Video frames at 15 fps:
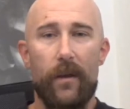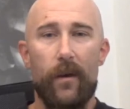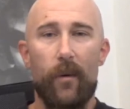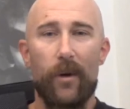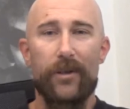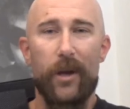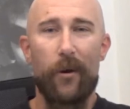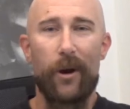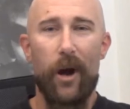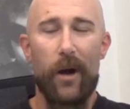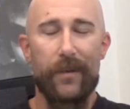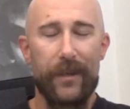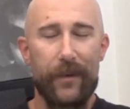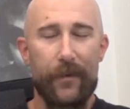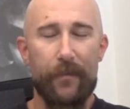What's going
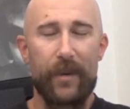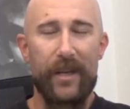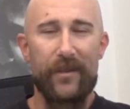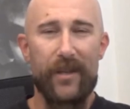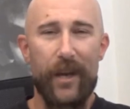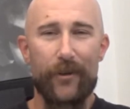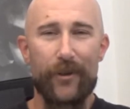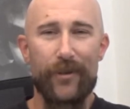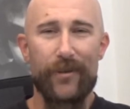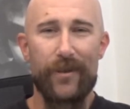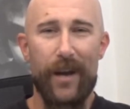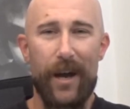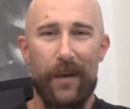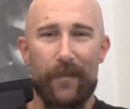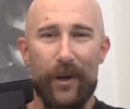on? You're in the Beat Sessions.
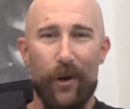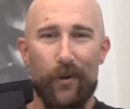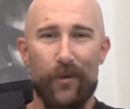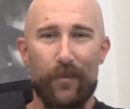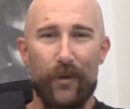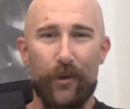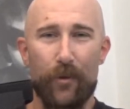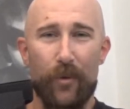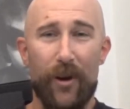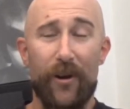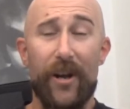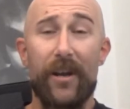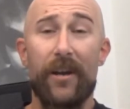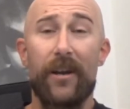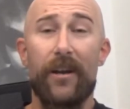I'm your host, Mitchell
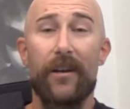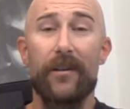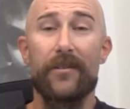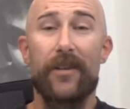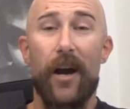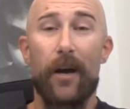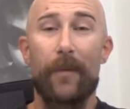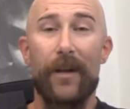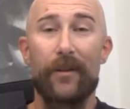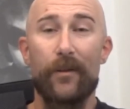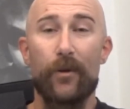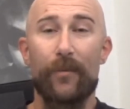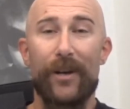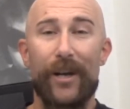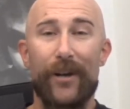Weary. Let's talk about the
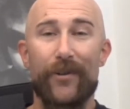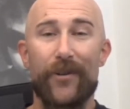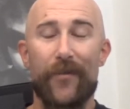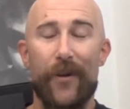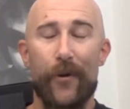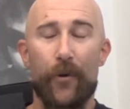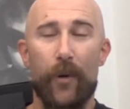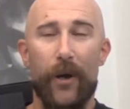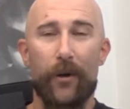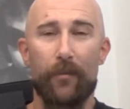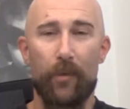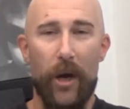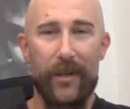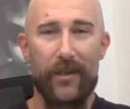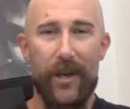Lumineers and their new
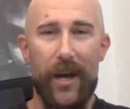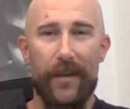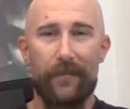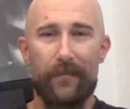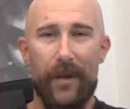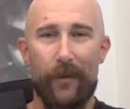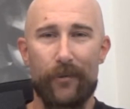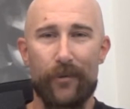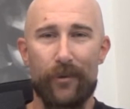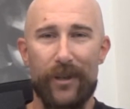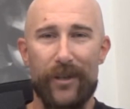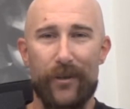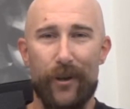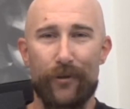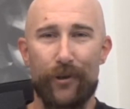record, Brightside. That was
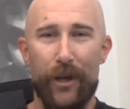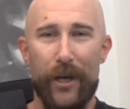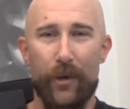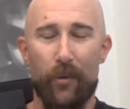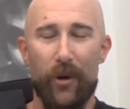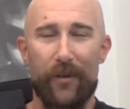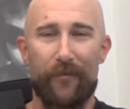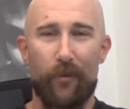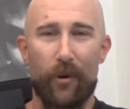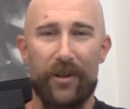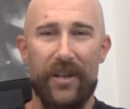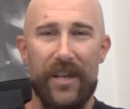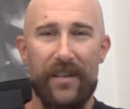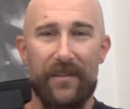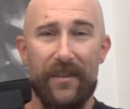released on January
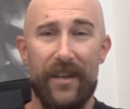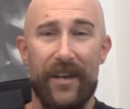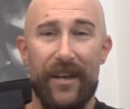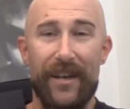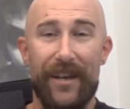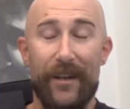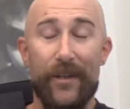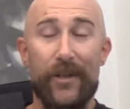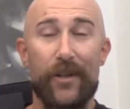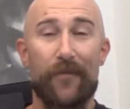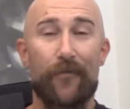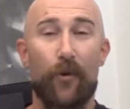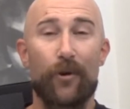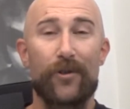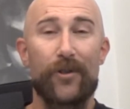14th. This is the
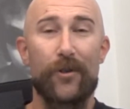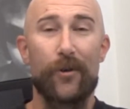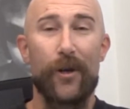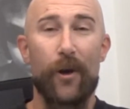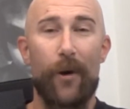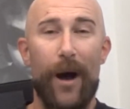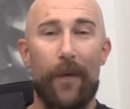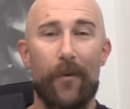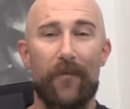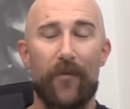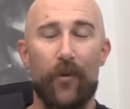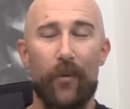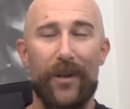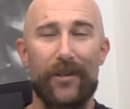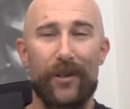fourth studio album
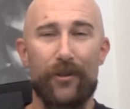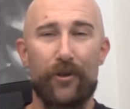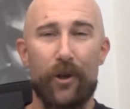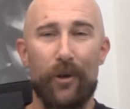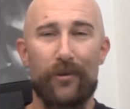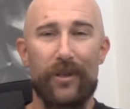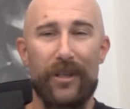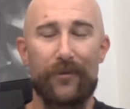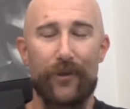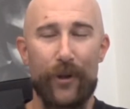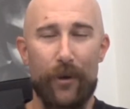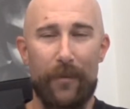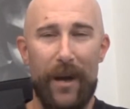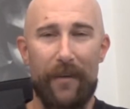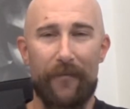for Wesley Schultz and
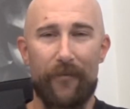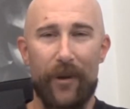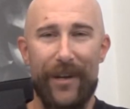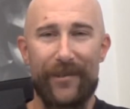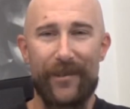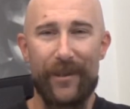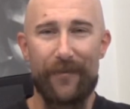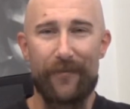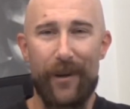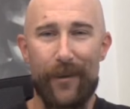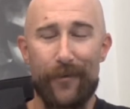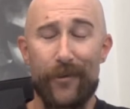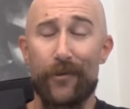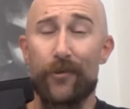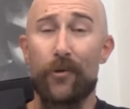Jeremiah Fraites and
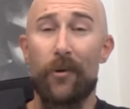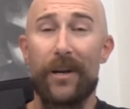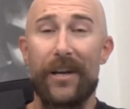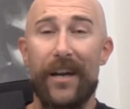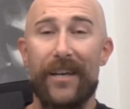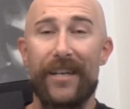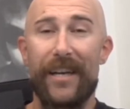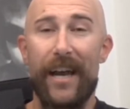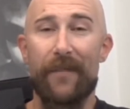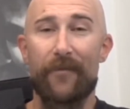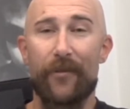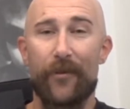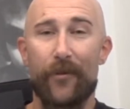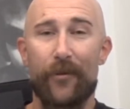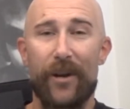follows their 2019
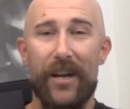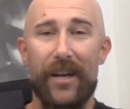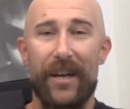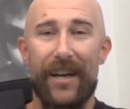effort three.